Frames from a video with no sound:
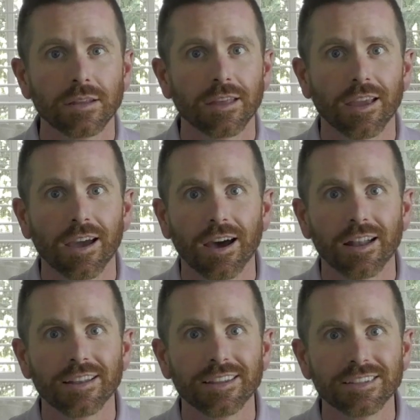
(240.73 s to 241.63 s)
that
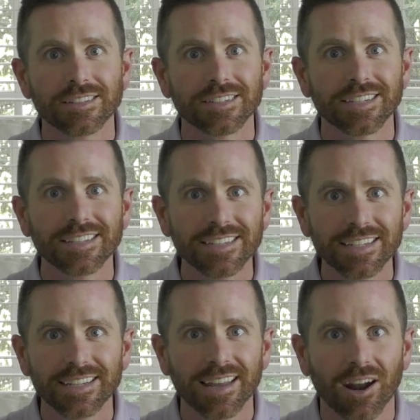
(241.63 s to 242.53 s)
God is
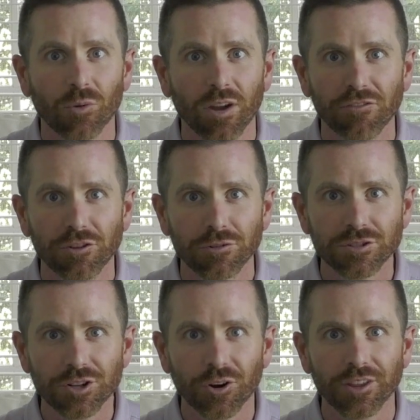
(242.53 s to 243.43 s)
indeed our
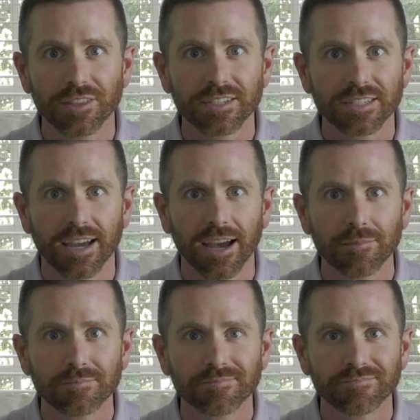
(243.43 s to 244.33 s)
refuge during this time.